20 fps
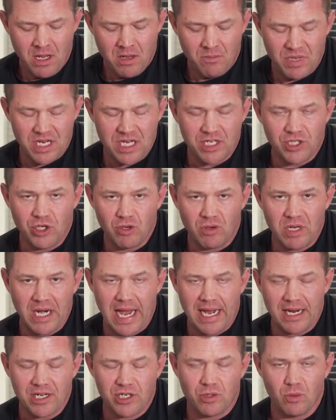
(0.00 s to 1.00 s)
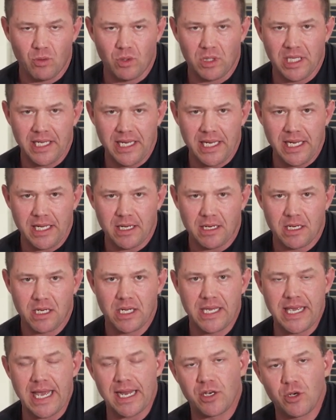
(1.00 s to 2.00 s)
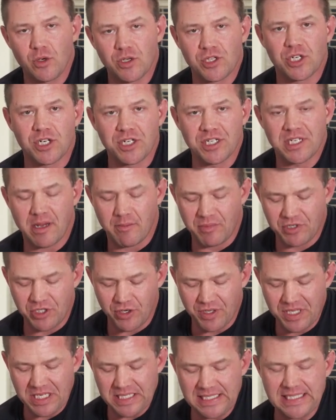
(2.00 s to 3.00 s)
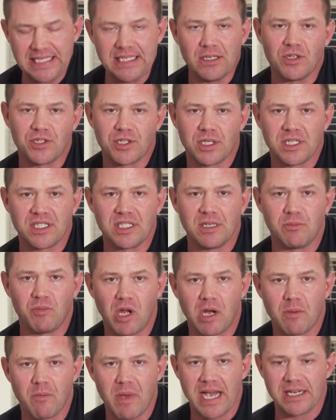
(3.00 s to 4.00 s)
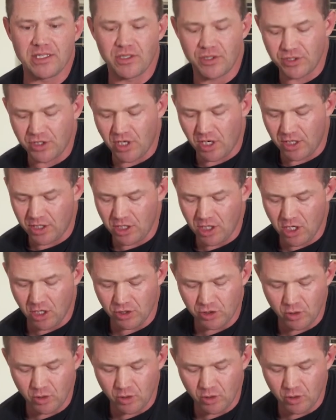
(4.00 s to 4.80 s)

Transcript: because you can actually get to a certain temperature and the seals on Ziploc bags will start to go.